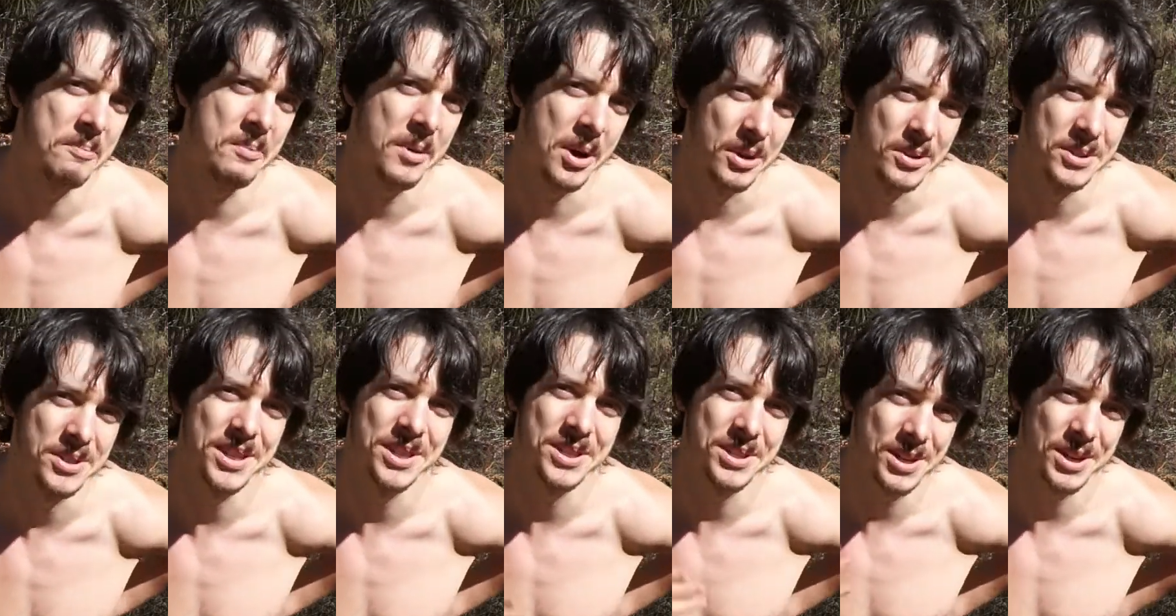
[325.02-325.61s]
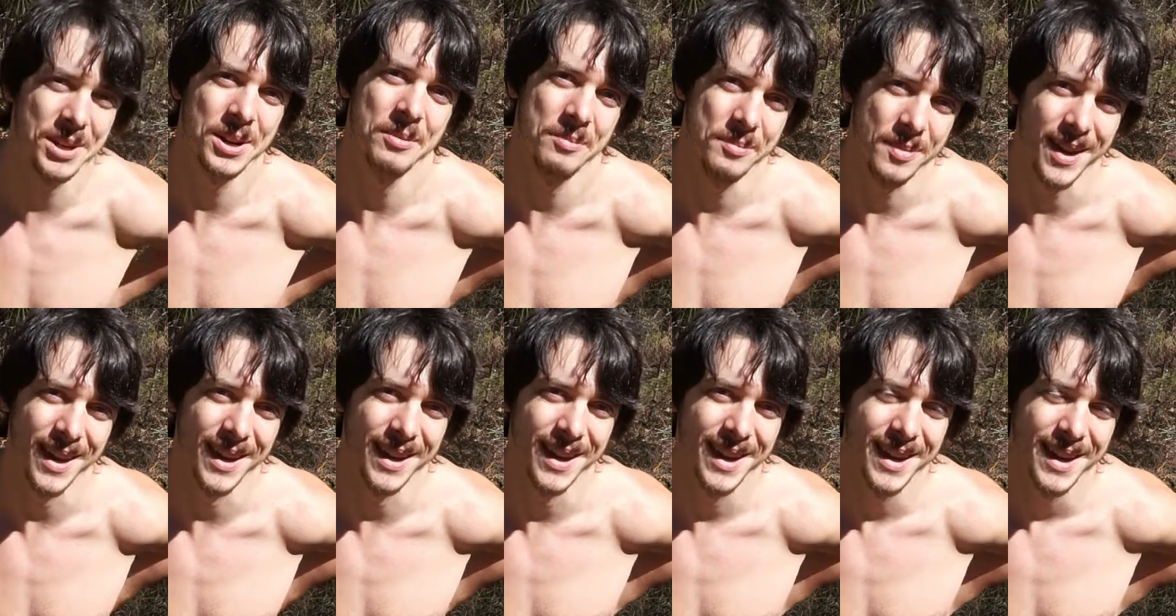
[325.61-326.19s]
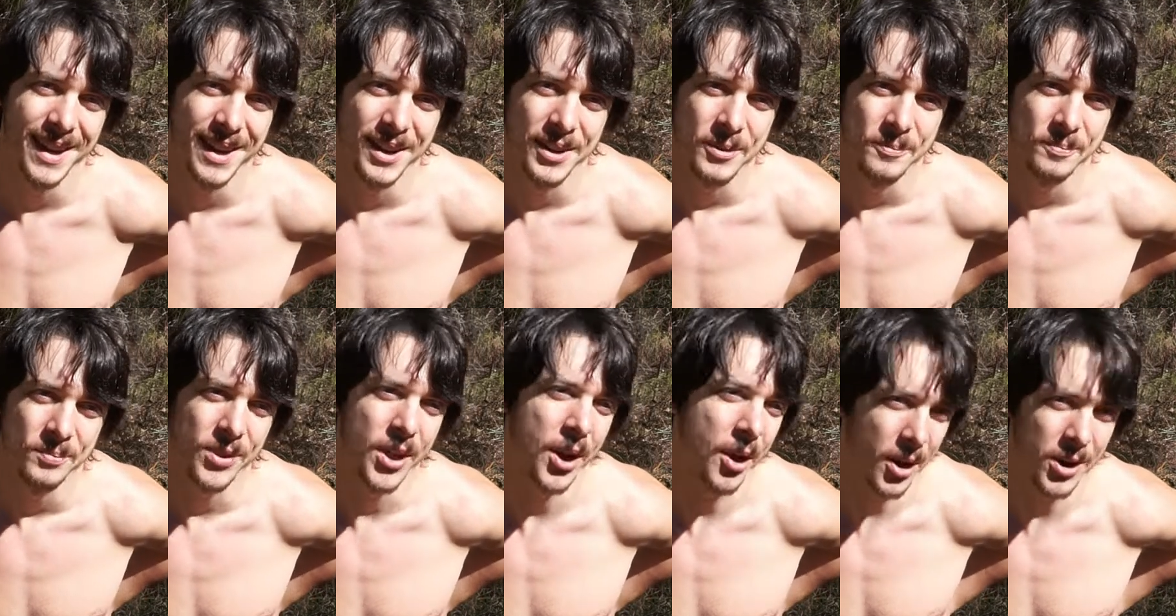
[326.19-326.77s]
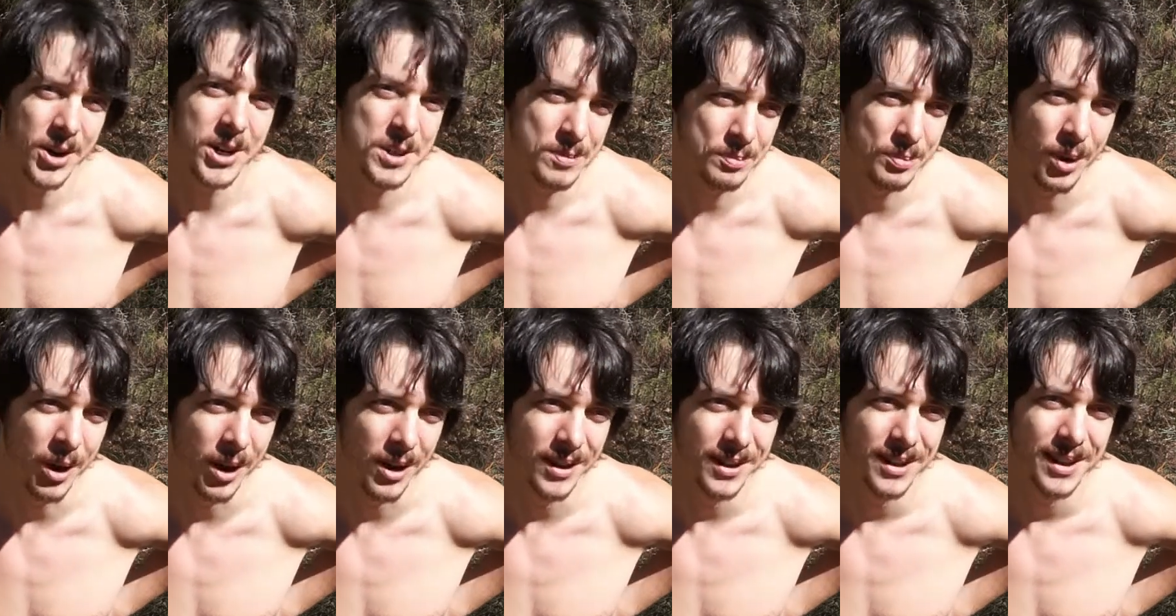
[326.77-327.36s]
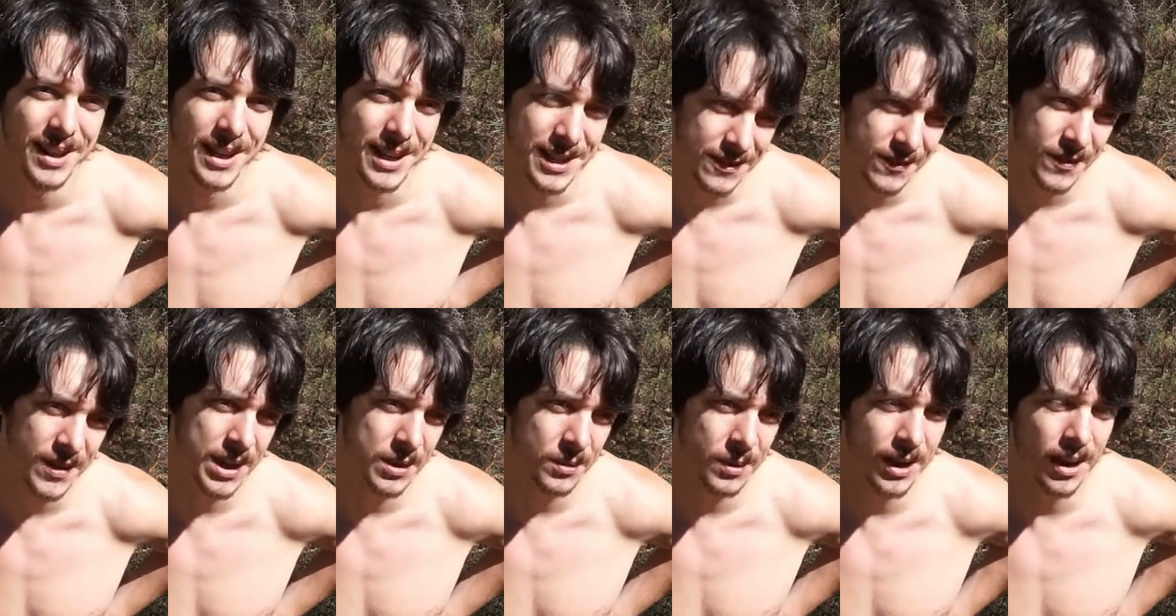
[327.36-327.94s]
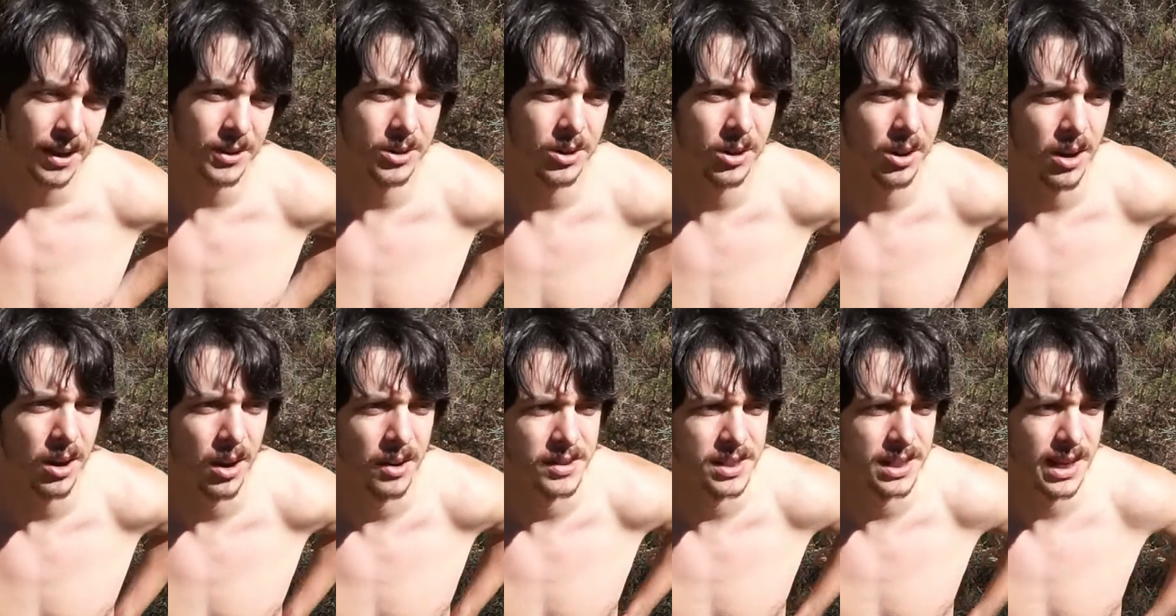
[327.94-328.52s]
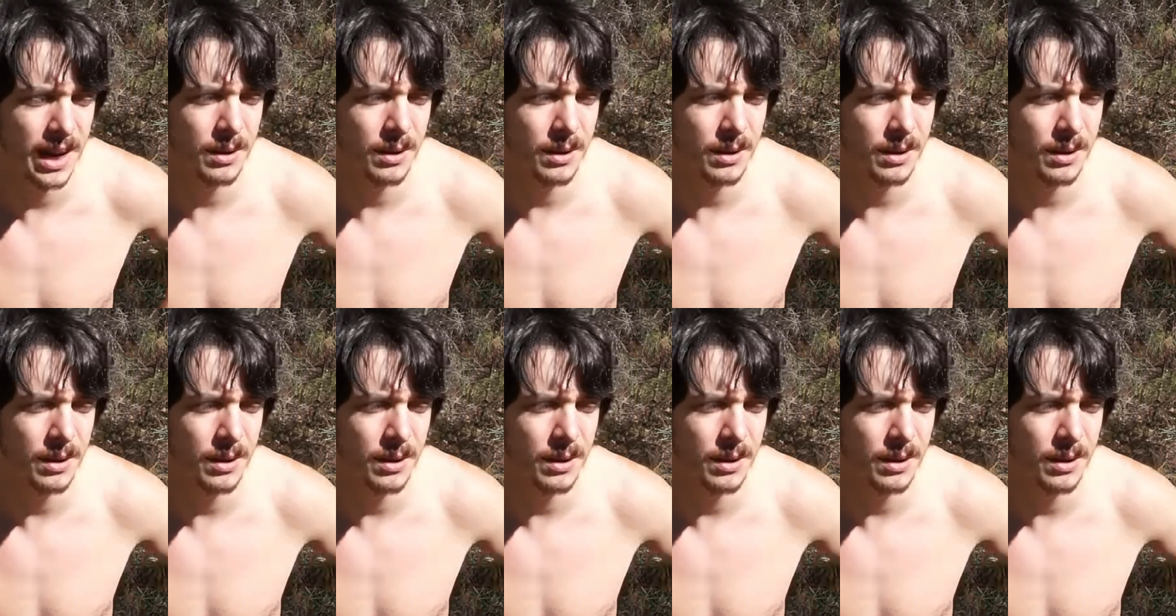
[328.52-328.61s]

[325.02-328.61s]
most, it's going to be the hardest part, is figuring out your hearths.